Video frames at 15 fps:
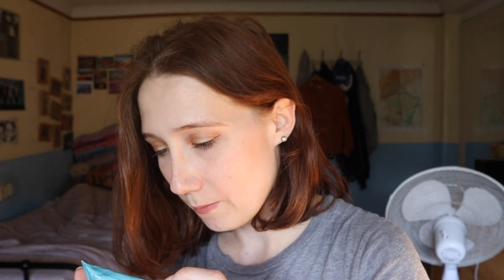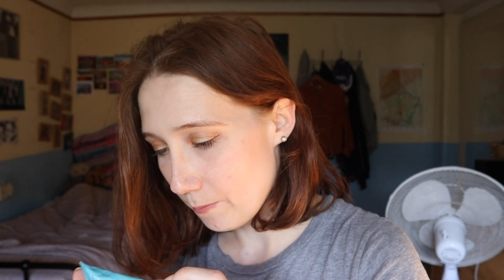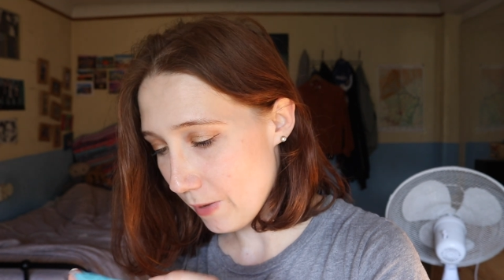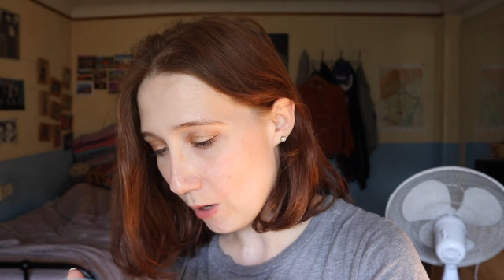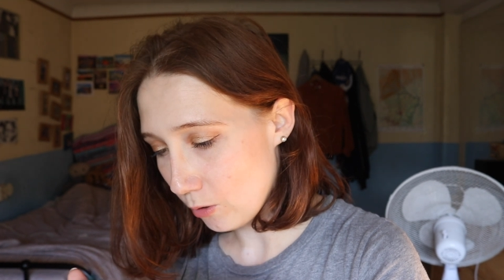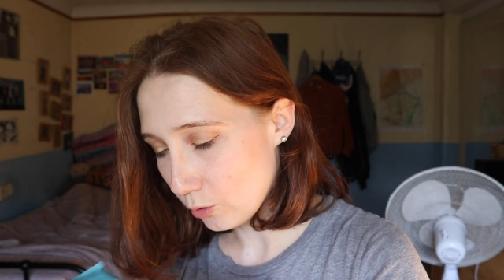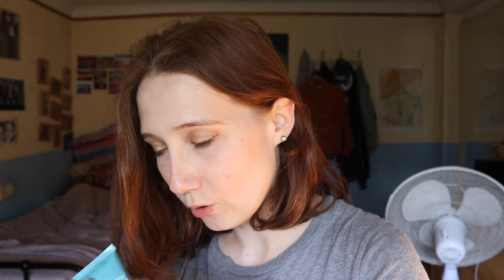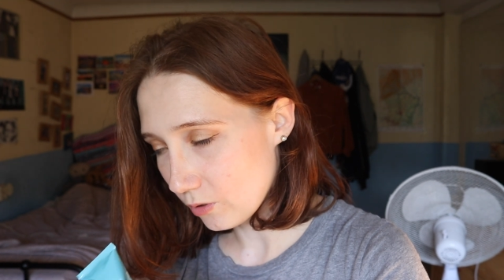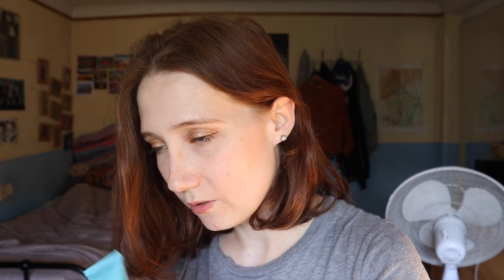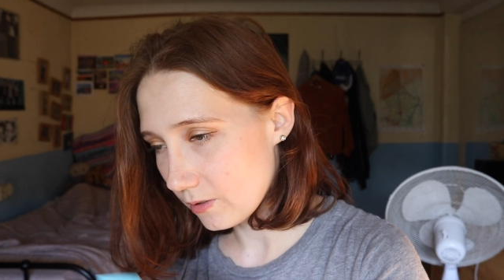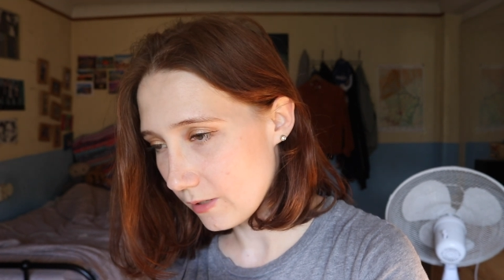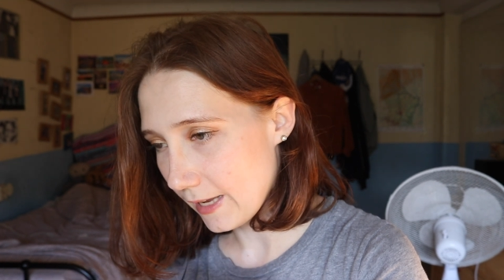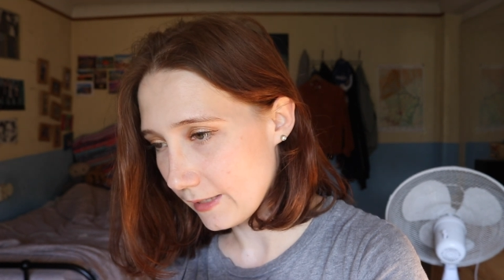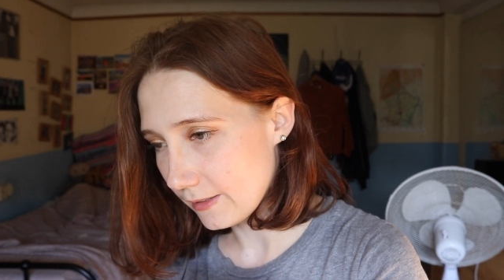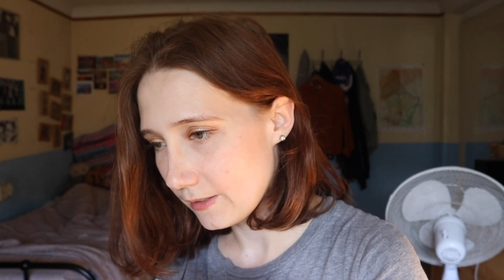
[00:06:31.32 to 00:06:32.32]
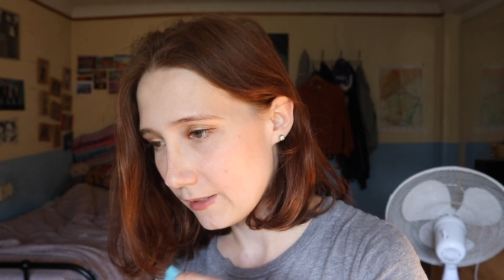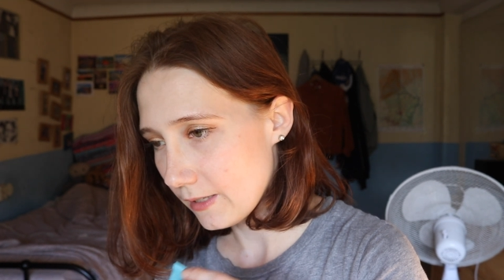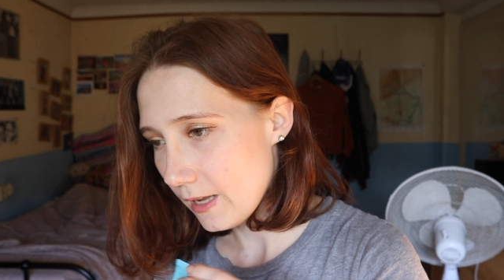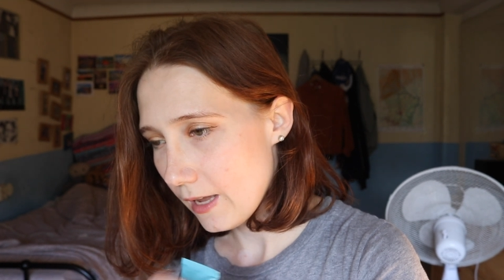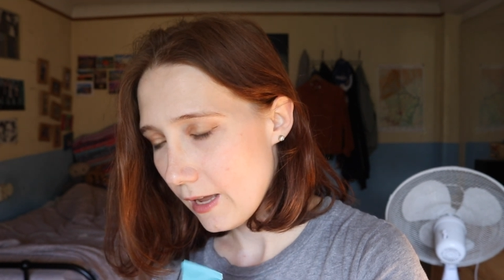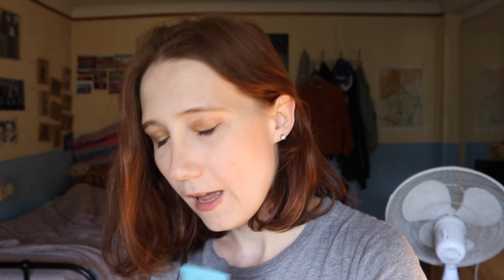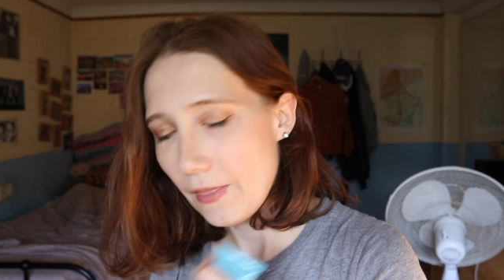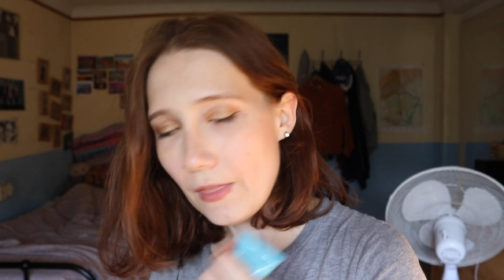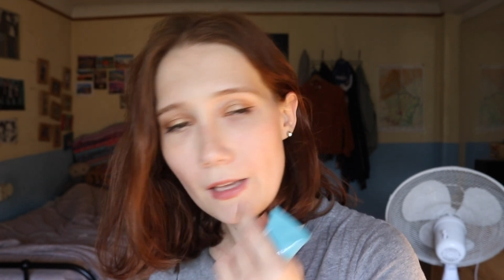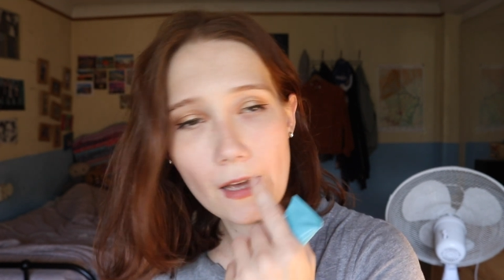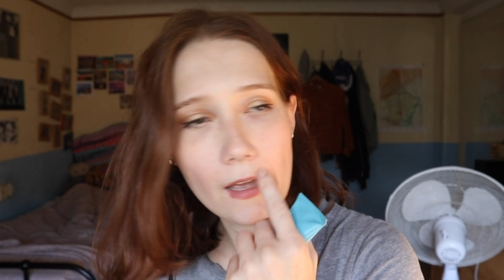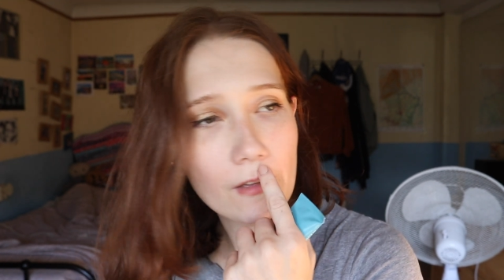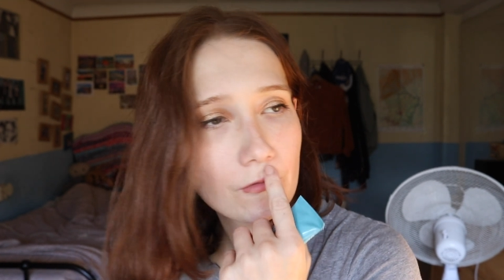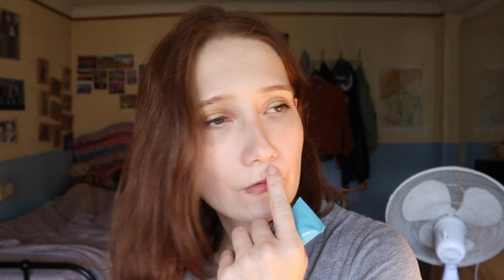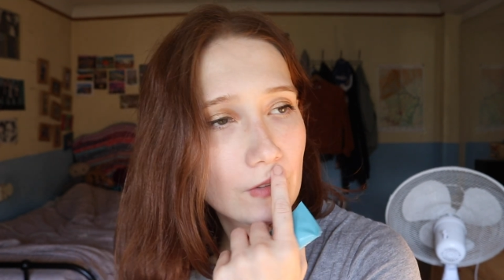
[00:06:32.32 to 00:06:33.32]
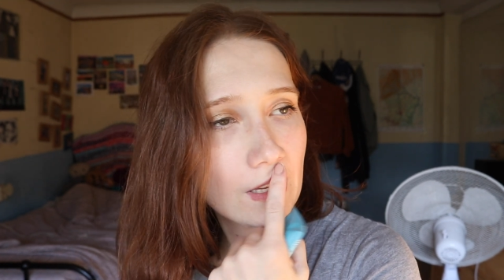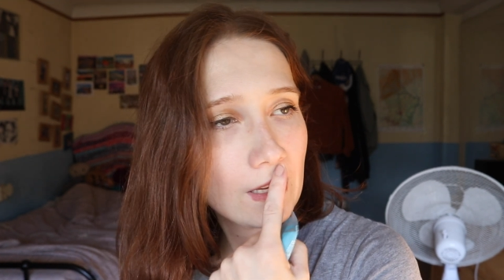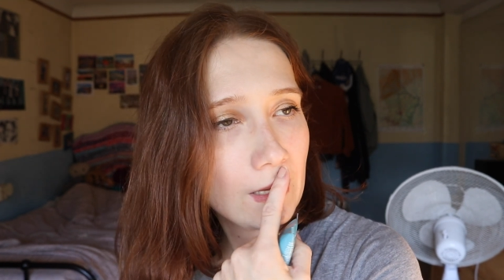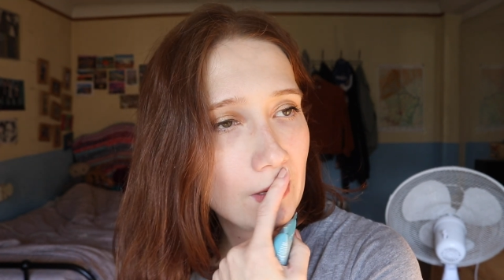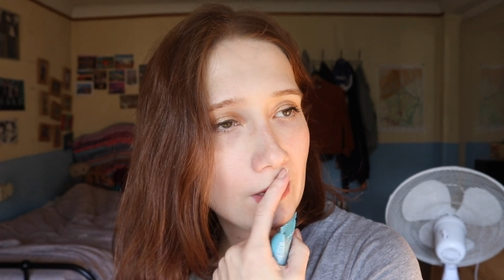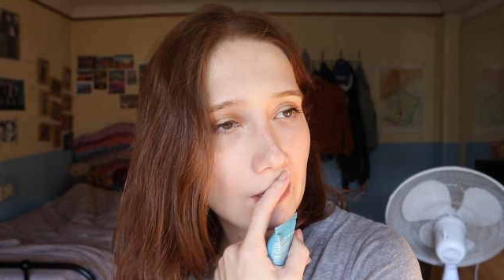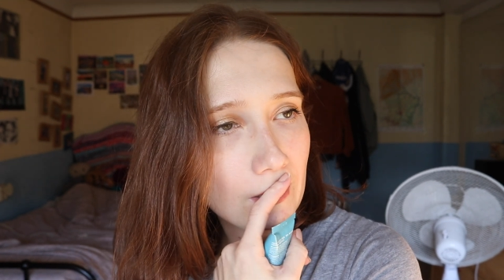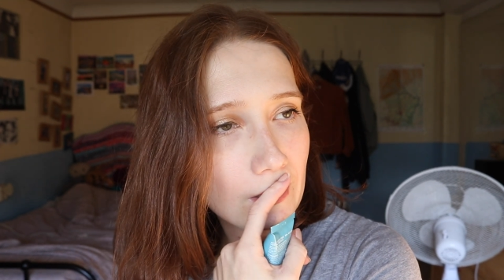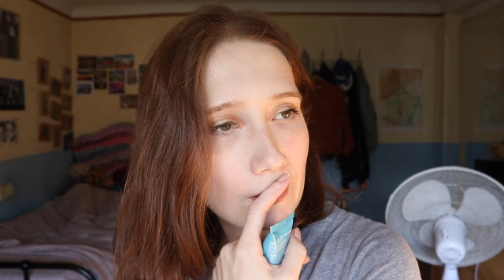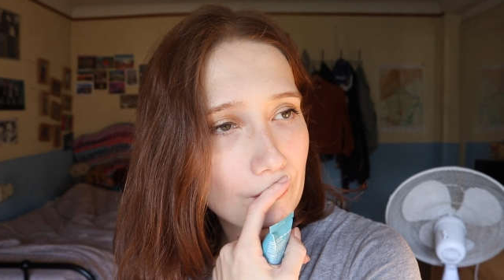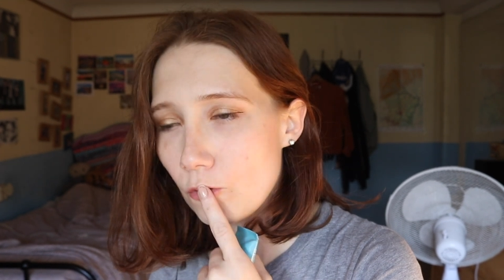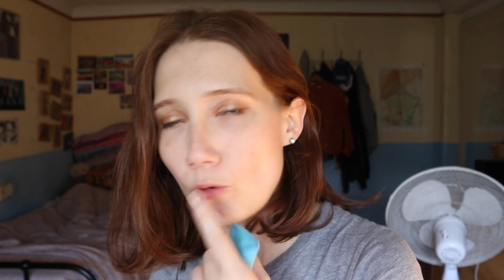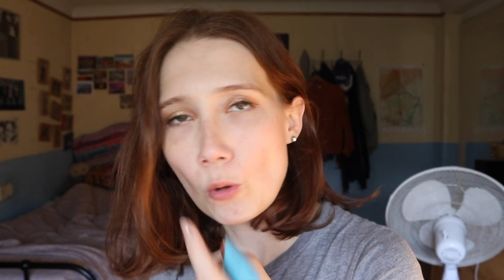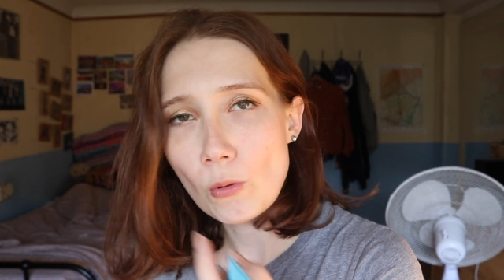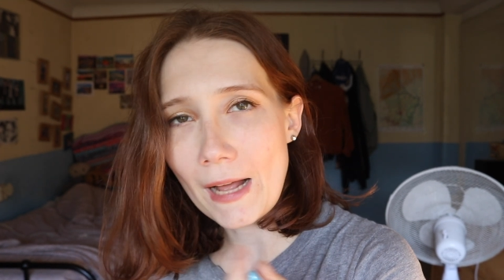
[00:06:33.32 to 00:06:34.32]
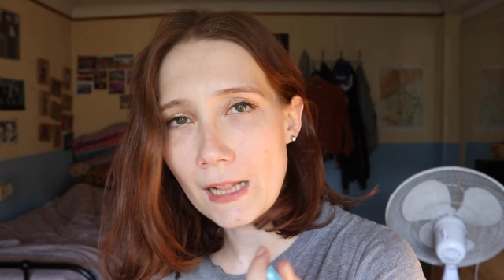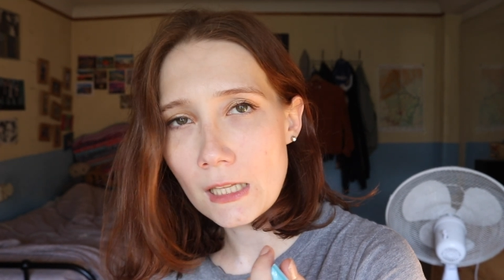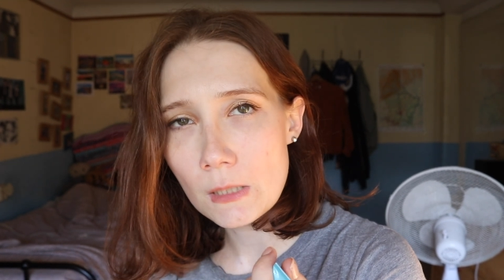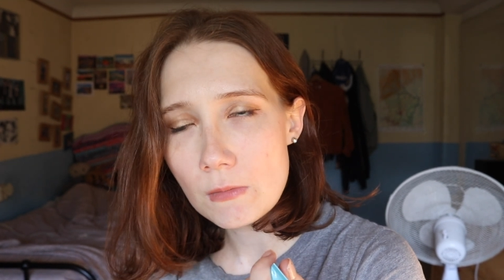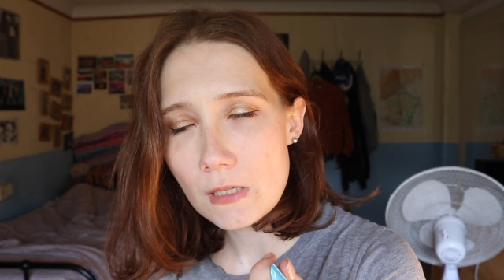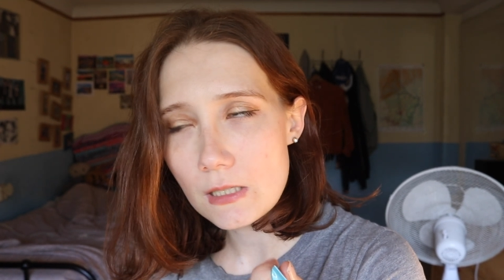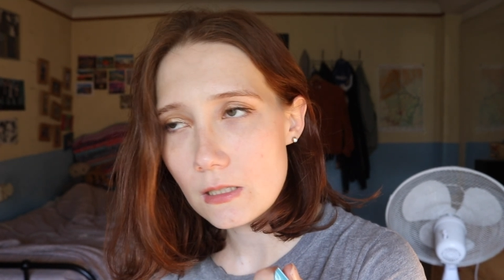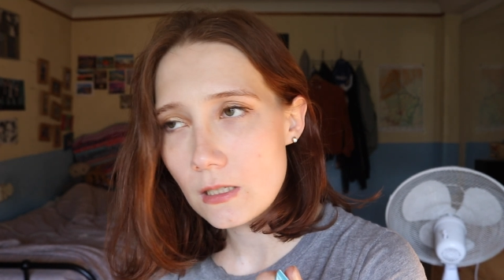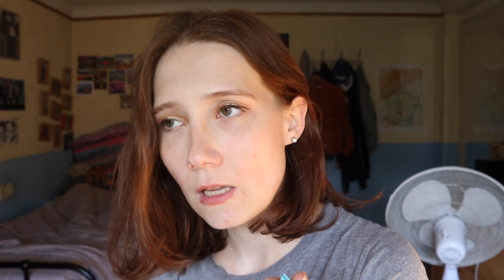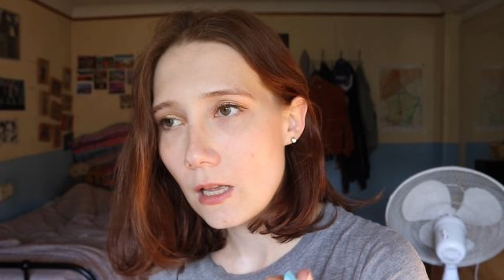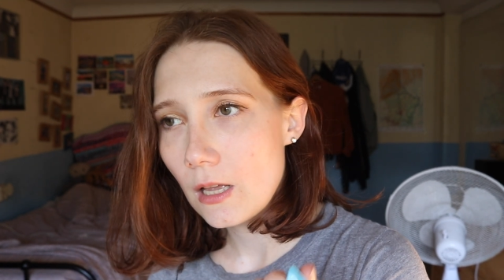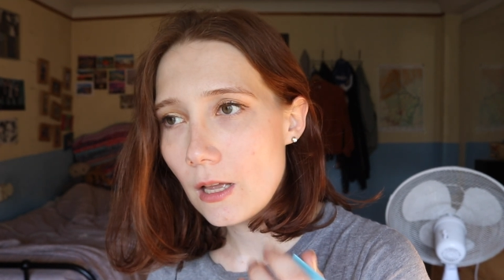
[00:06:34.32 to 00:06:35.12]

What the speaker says: Paradox, and I think I have a Grown Alchemist